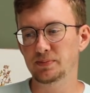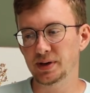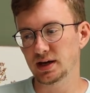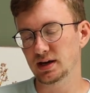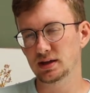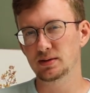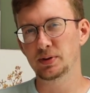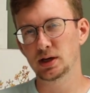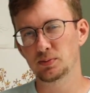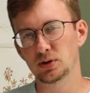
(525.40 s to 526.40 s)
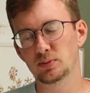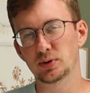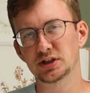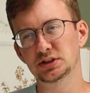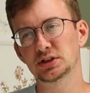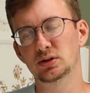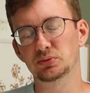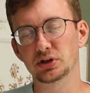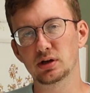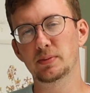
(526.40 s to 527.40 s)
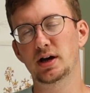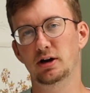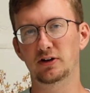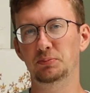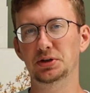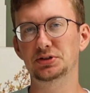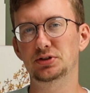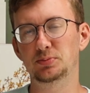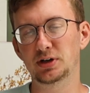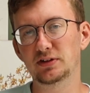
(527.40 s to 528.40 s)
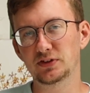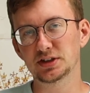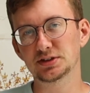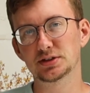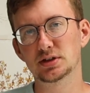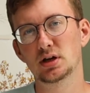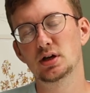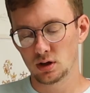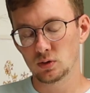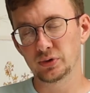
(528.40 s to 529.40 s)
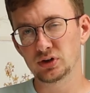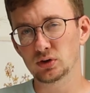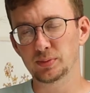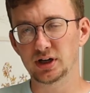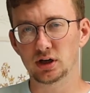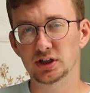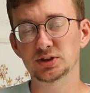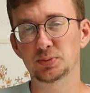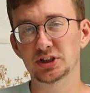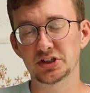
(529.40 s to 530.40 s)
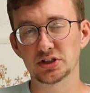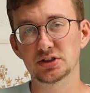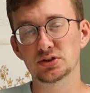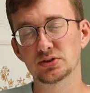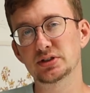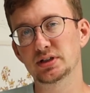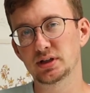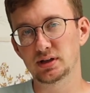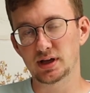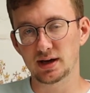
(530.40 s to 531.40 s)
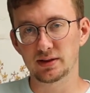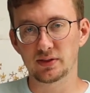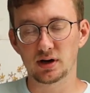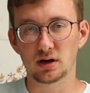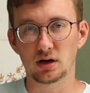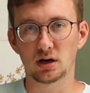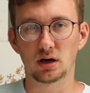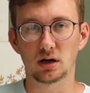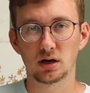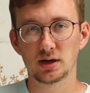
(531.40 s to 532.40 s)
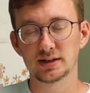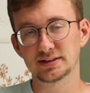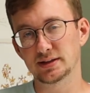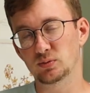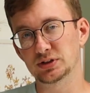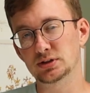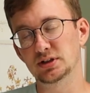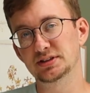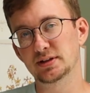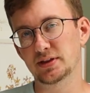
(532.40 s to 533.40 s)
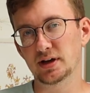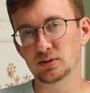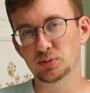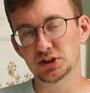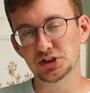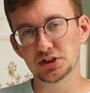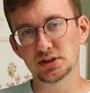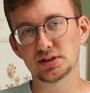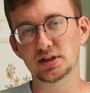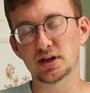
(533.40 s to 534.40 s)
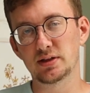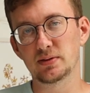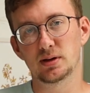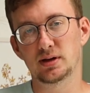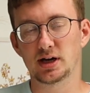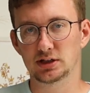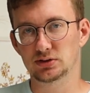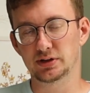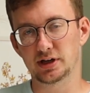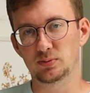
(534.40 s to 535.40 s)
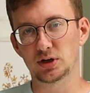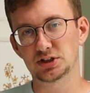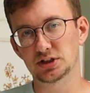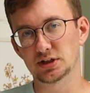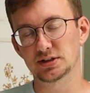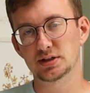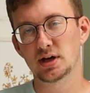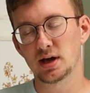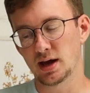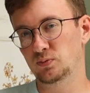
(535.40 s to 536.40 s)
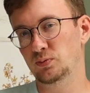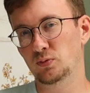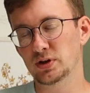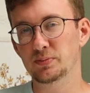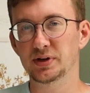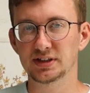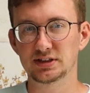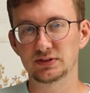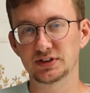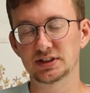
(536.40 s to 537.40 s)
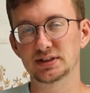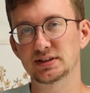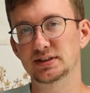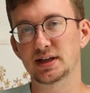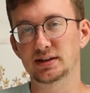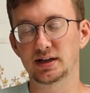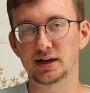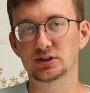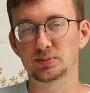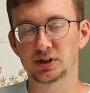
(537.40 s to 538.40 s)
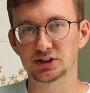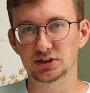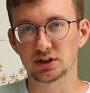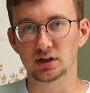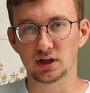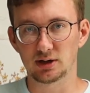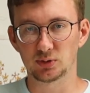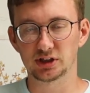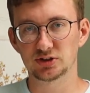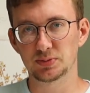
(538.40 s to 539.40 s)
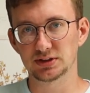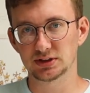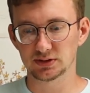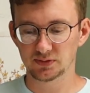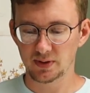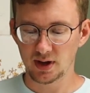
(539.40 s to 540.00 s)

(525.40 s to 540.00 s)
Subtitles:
the paint and the paper, brushes are really a matter of personal preference. When you go to buy artist brushes, you'll see that there are what's called synthetic brushes and then natural hair brushes. One of the biggest differences is that the natural brushes are a lot more expensive.